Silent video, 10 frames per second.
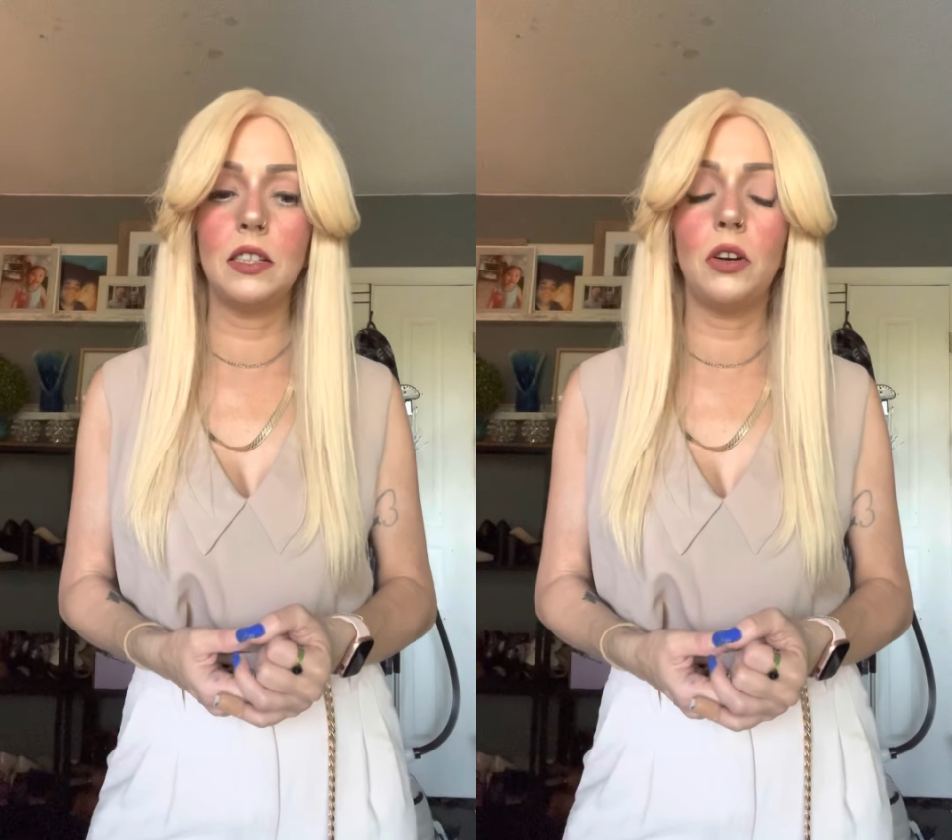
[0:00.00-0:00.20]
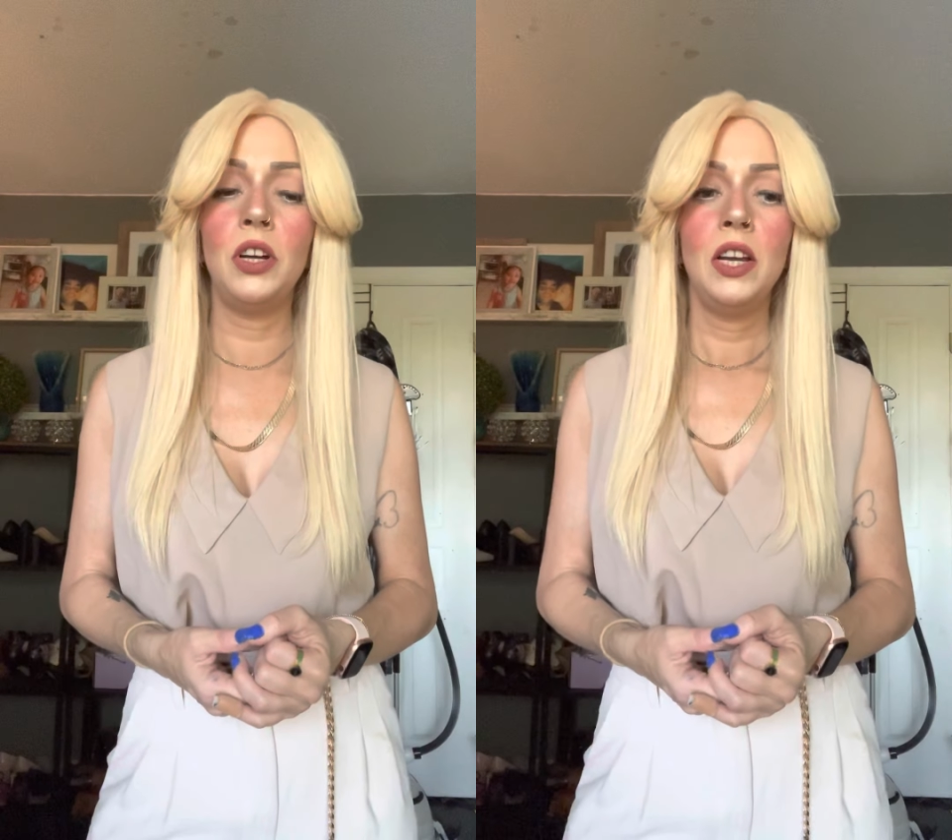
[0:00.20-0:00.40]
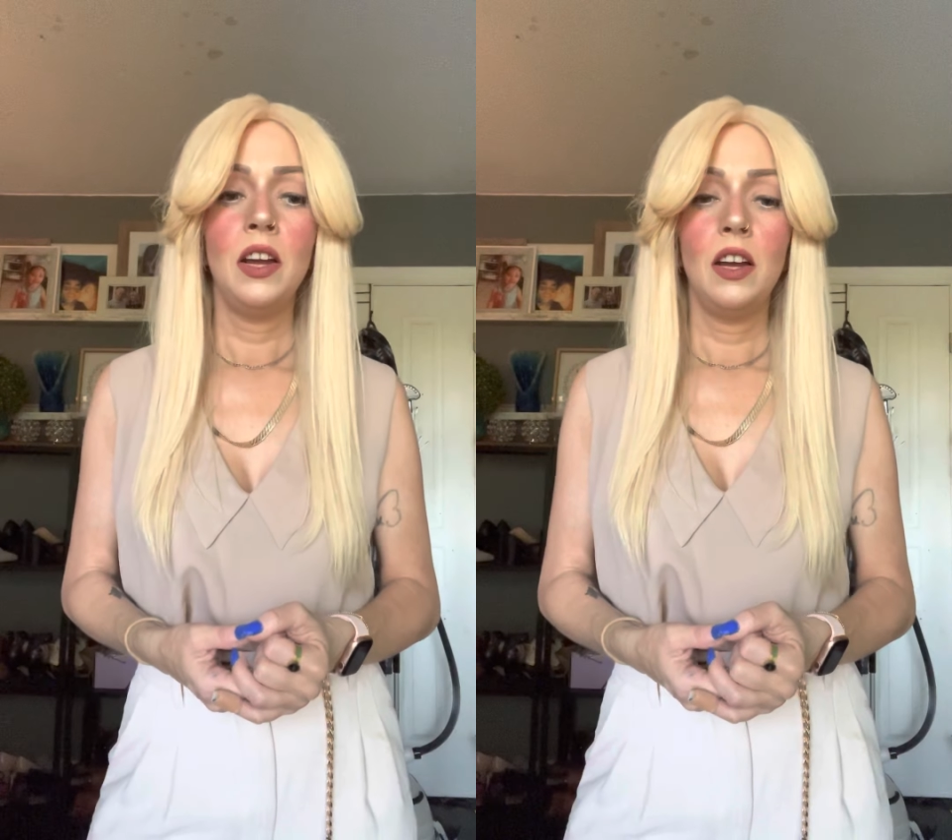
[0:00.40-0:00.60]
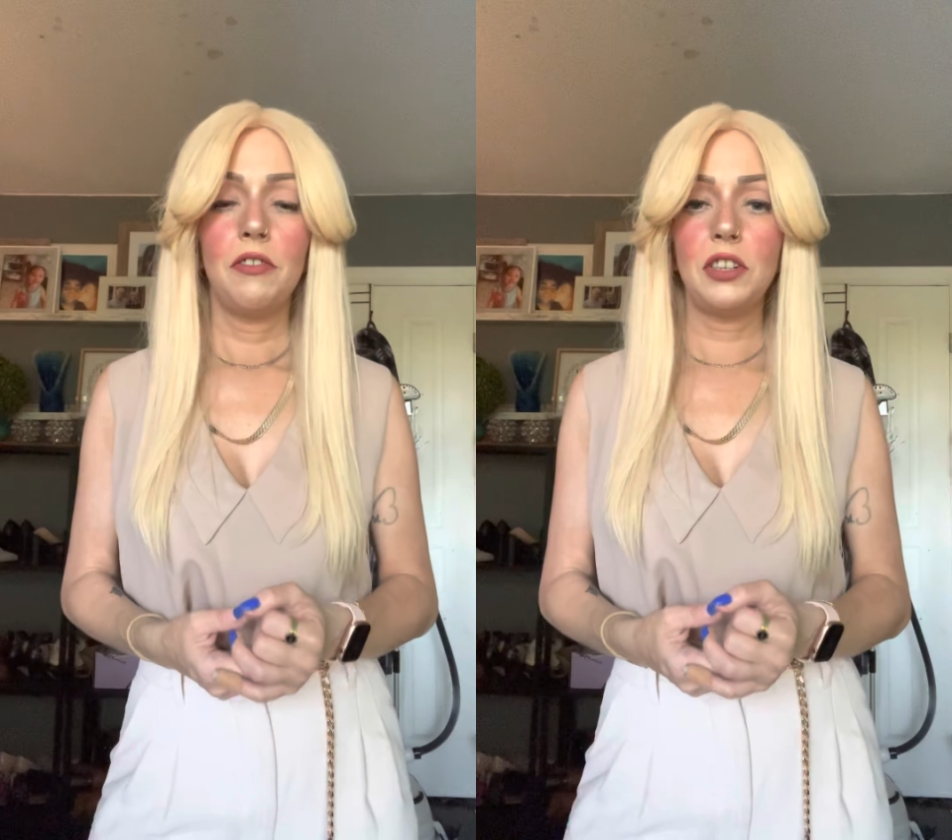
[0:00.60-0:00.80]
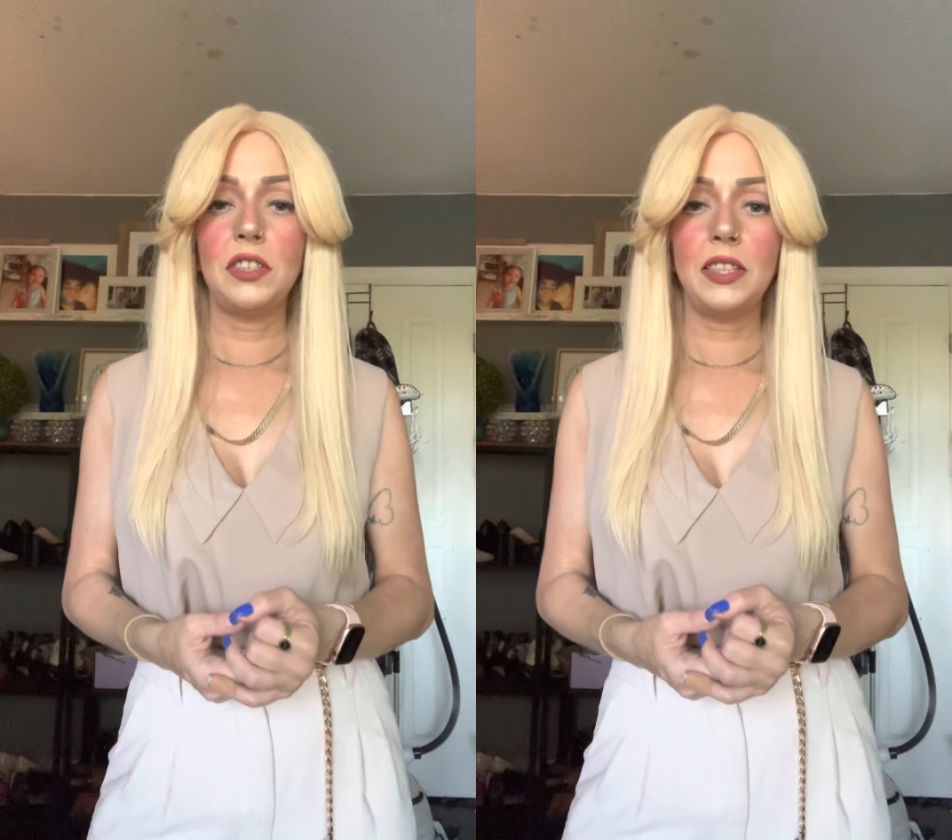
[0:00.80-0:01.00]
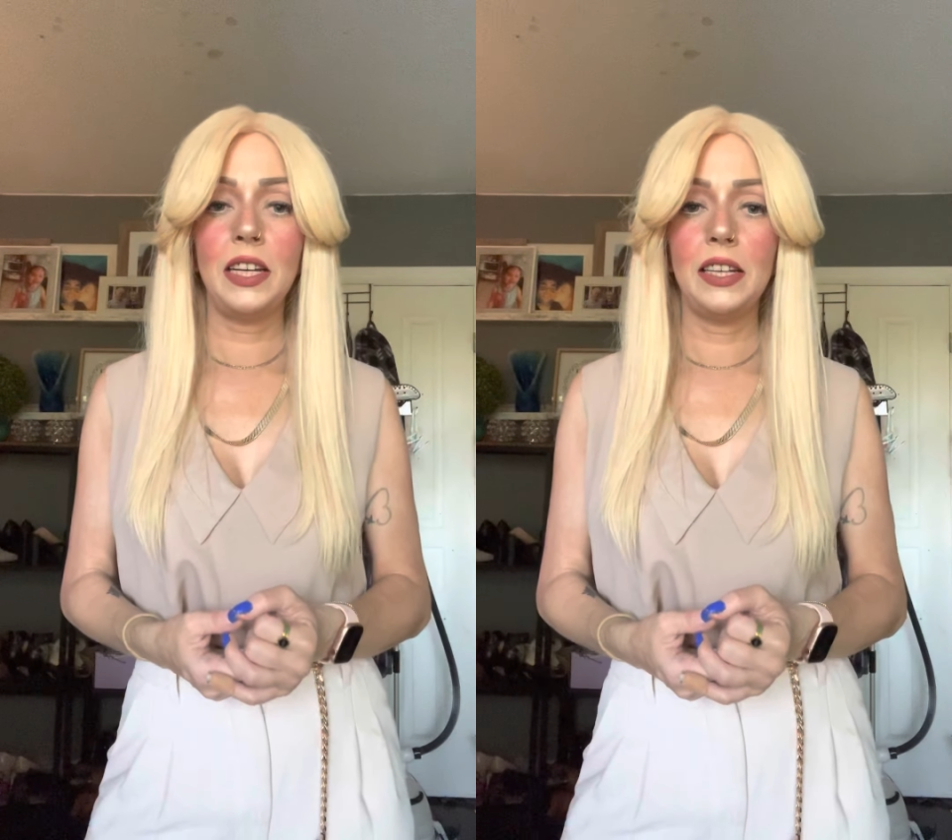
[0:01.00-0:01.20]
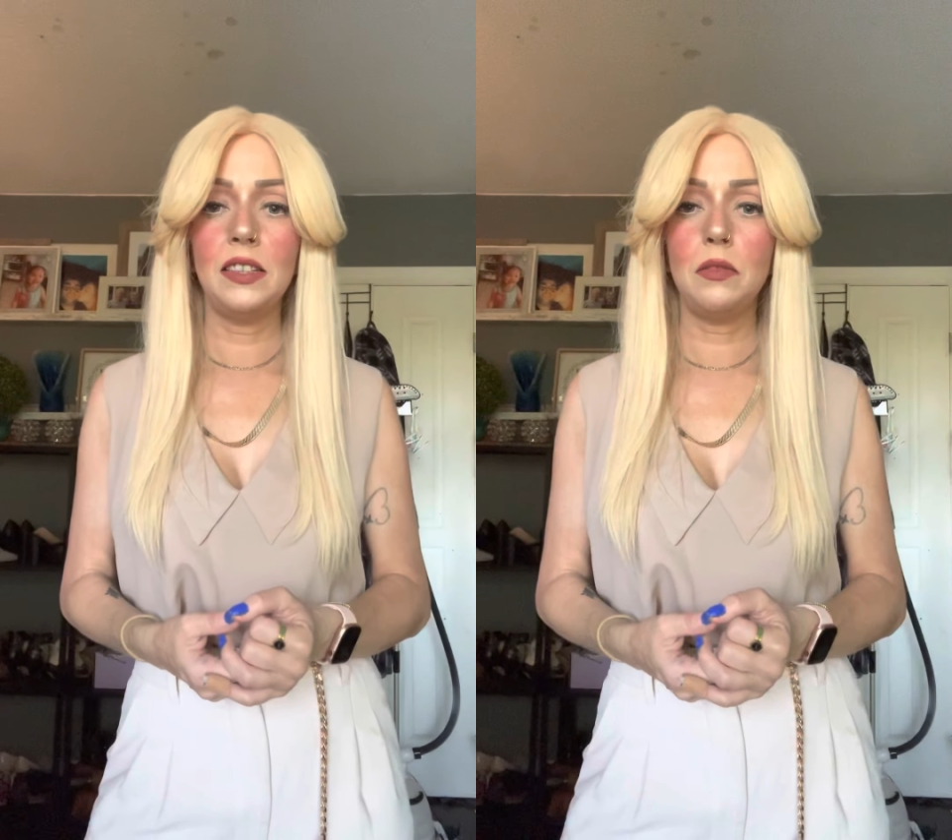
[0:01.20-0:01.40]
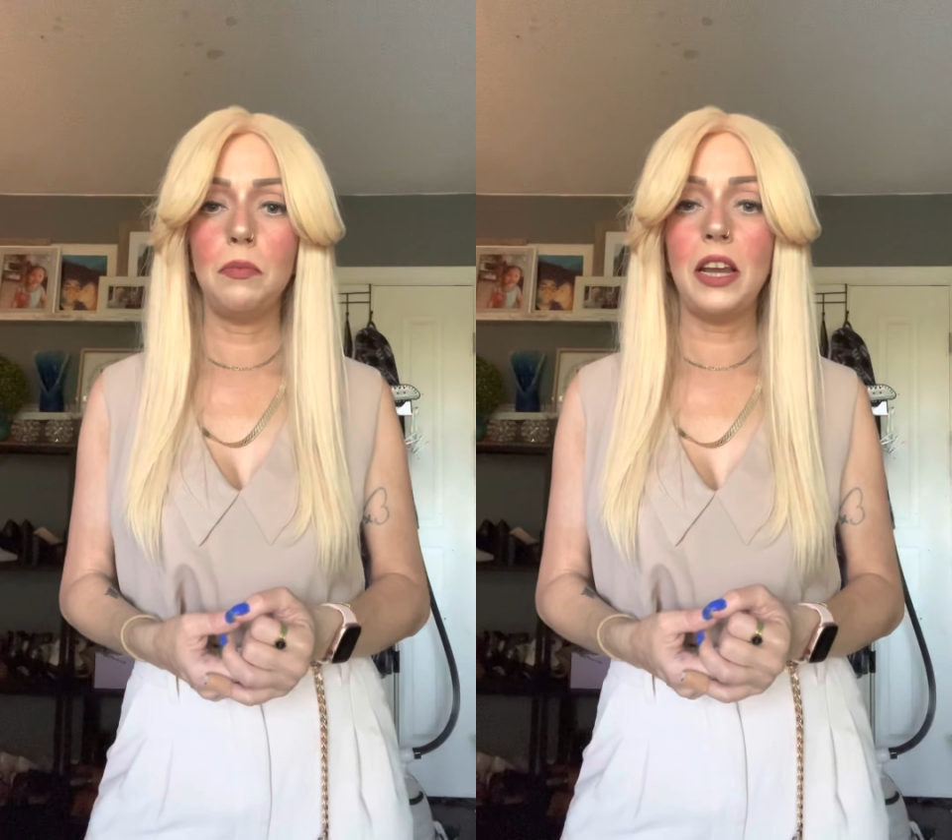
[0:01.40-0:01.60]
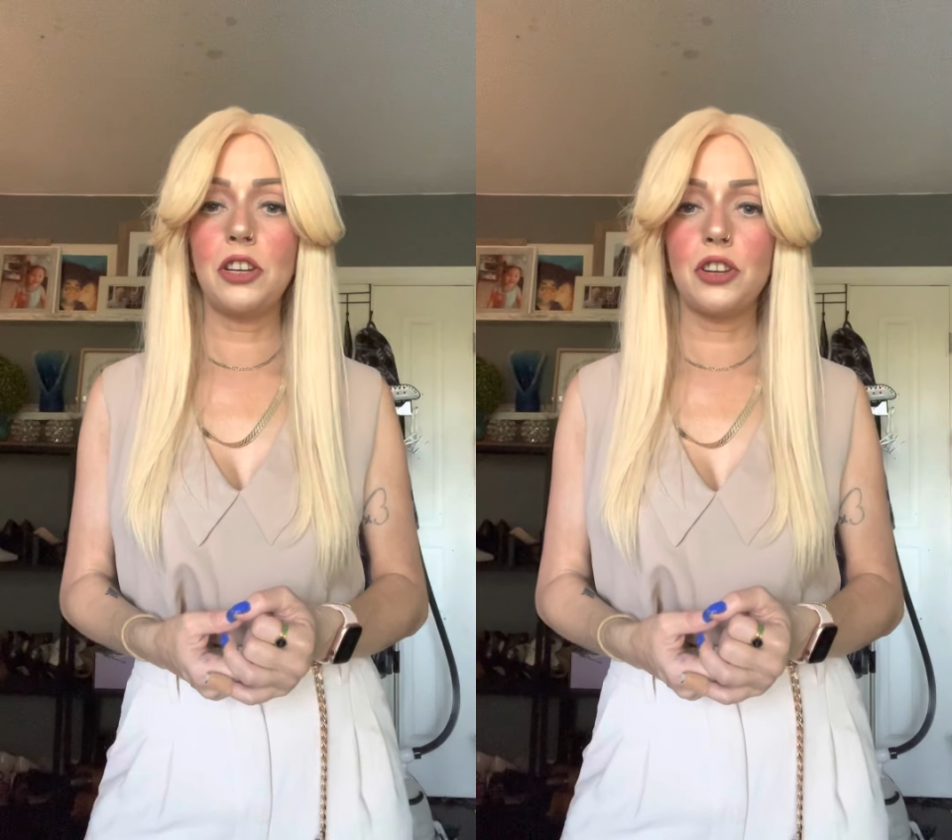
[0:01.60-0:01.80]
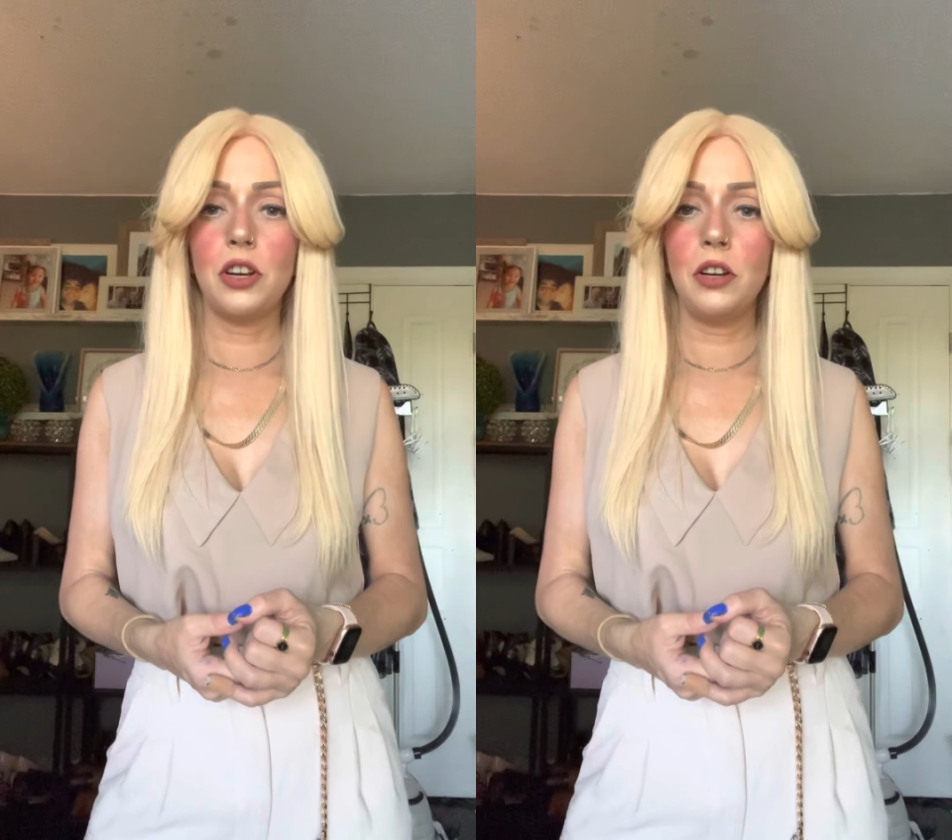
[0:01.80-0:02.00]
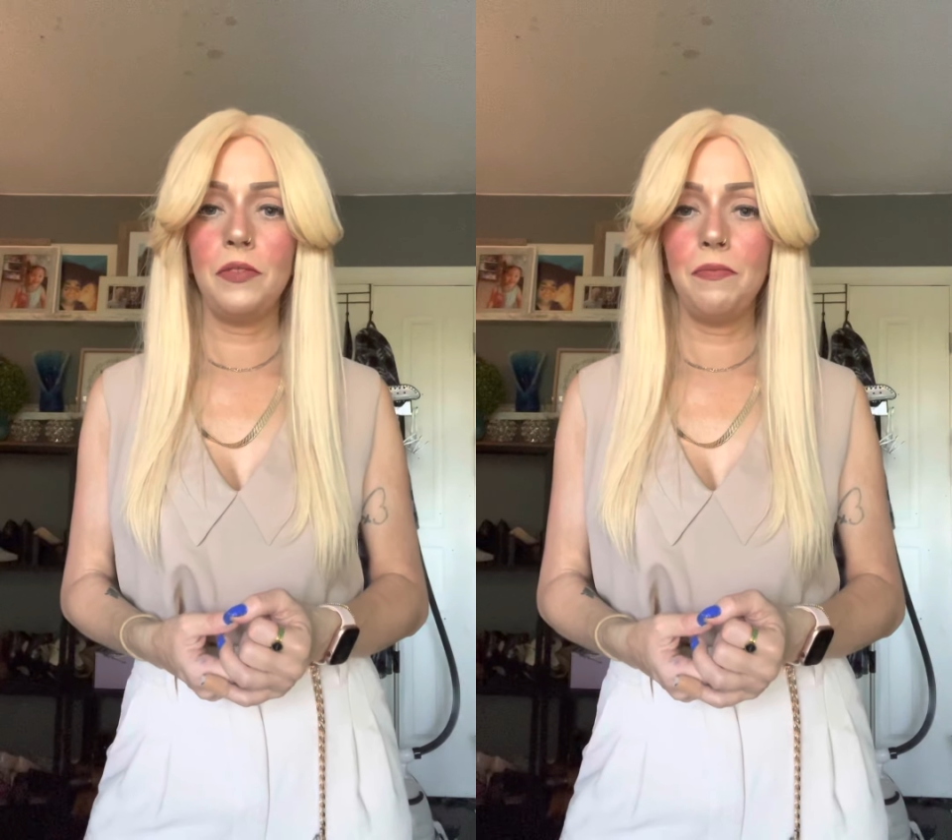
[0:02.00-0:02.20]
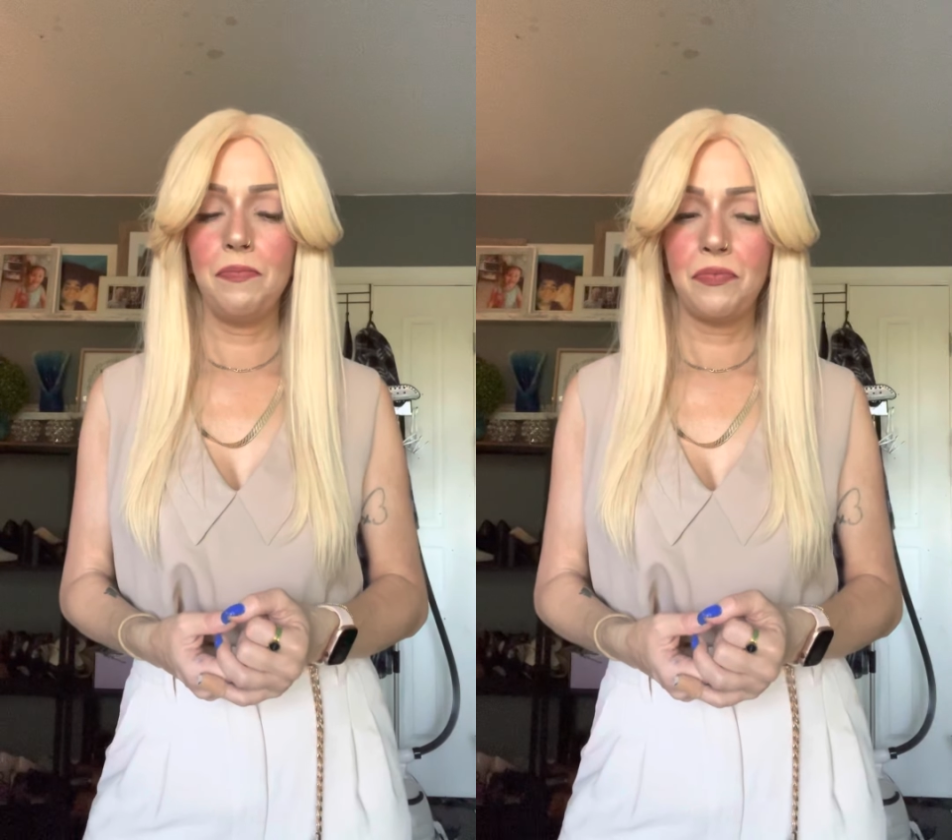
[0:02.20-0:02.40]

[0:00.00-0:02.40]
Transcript: So first thing is, make sure